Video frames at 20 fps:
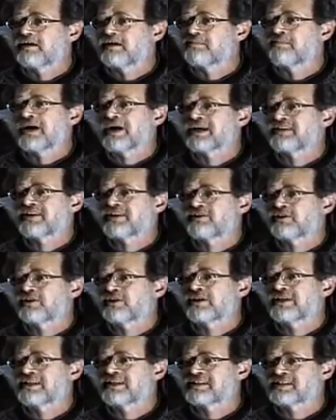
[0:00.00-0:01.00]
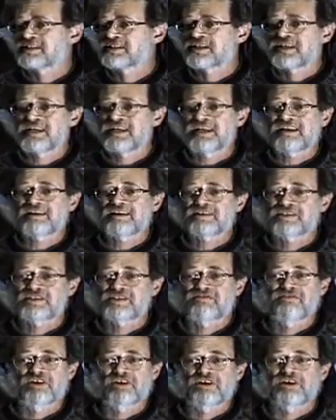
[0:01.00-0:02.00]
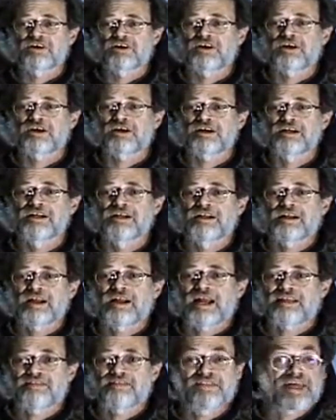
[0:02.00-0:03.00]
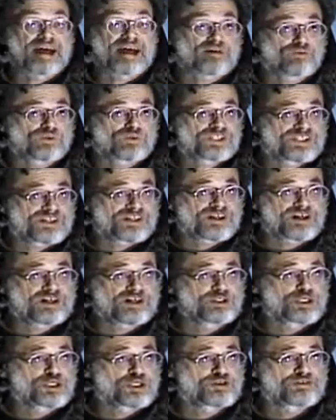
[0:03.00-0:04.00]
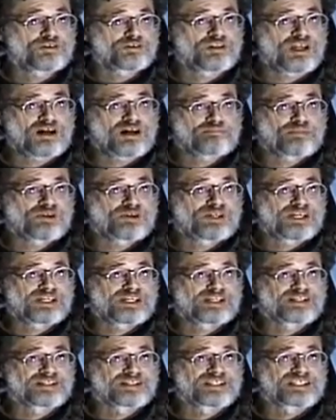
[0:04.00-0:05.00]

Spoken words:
by the earliest kings of Ur, and that was the cultural operating